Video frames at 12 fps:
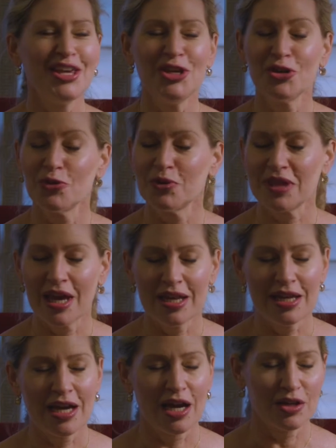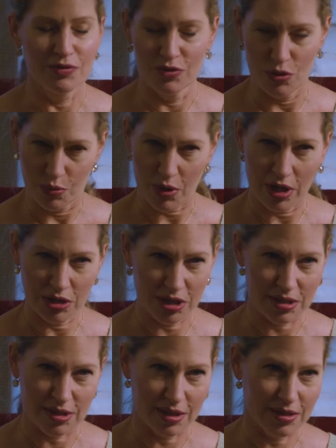With any kind of new
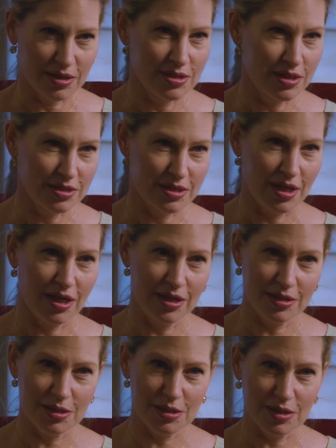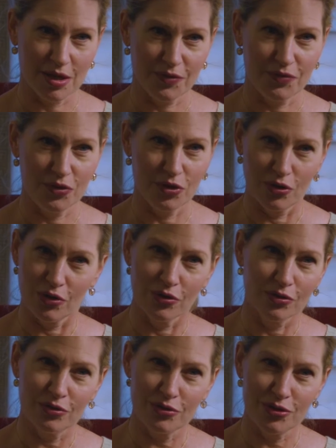projects like this, it takes a
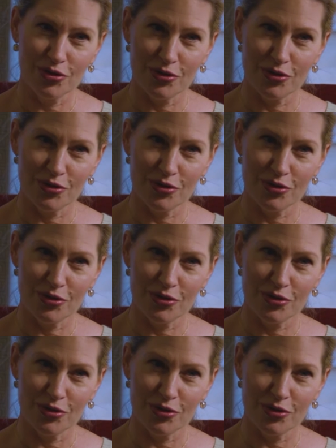few